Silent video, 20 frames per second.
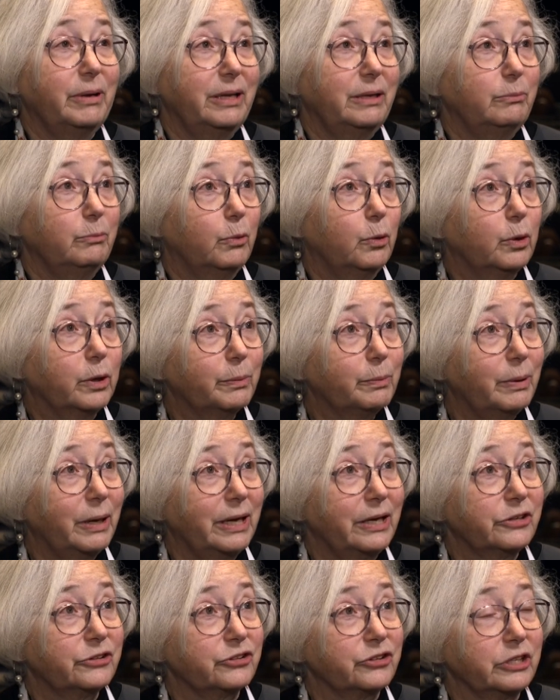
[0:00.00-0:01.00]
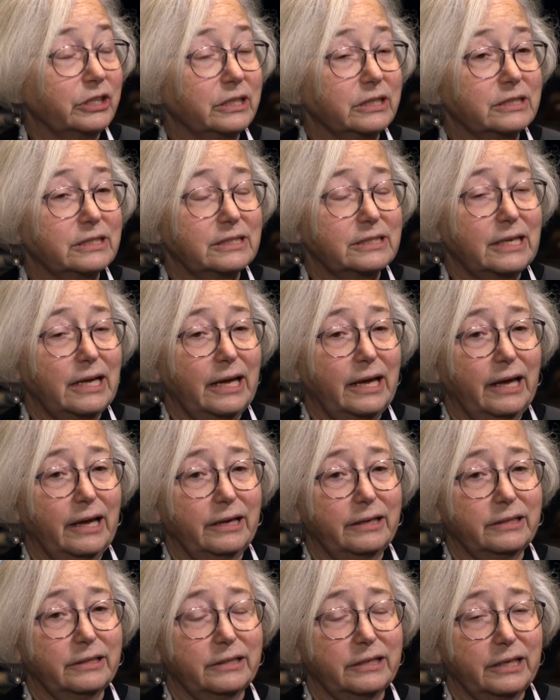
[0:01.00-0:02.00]
many more patients
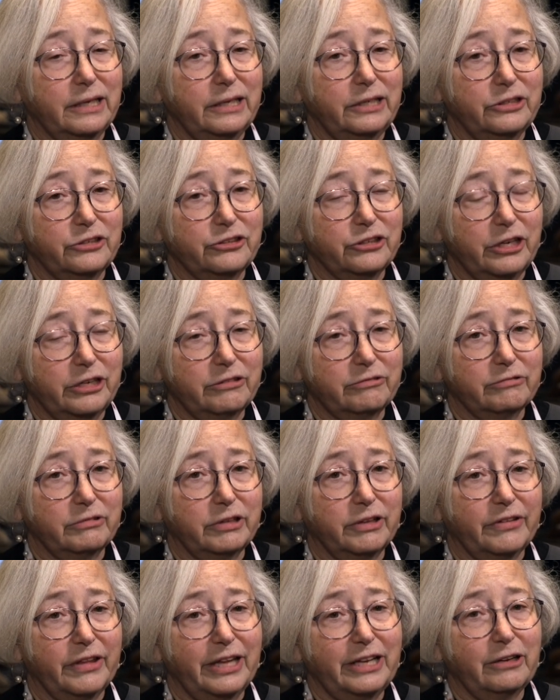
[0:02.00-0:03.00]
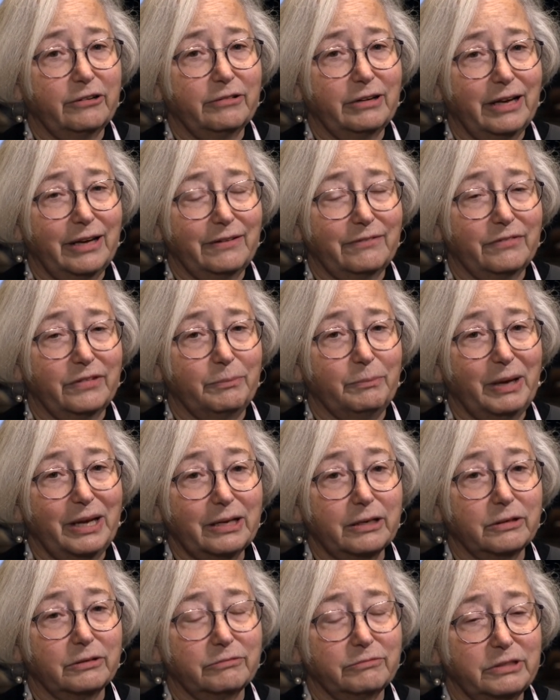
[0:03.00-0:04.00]
and in general they don't have the
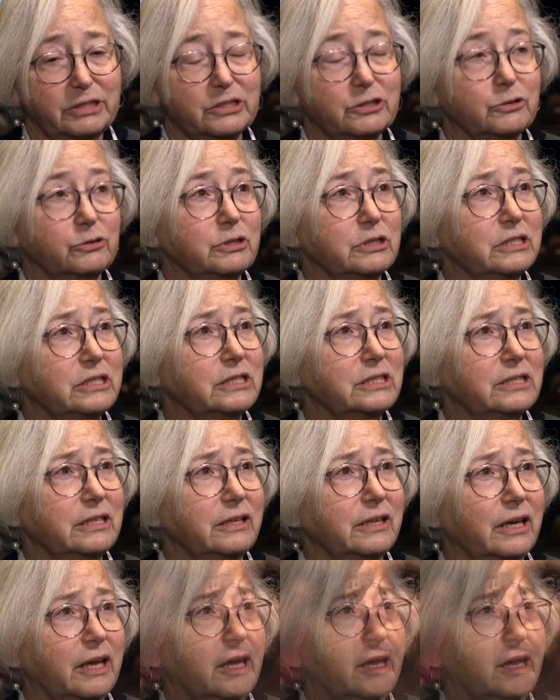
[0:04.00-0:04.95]
medical resources and the